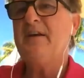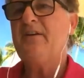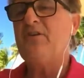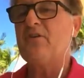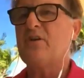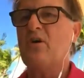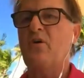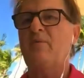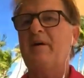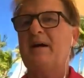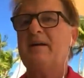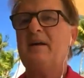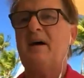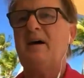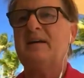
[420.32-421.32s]
you go, oh my
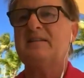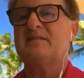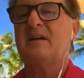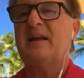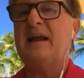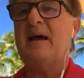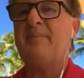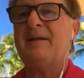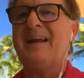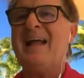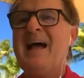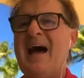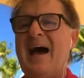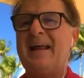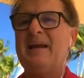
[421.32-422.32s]
God, it's not happening.
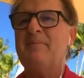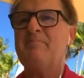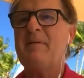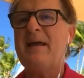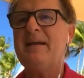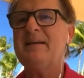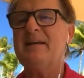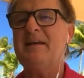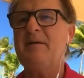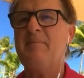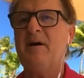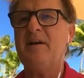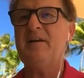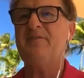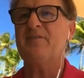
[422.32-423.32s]
I didn't make any
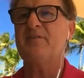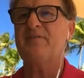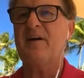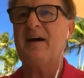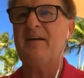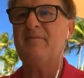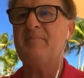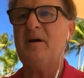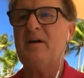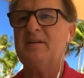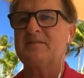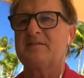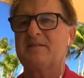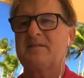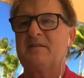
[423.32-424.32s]
money for five
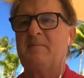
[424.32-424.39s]
months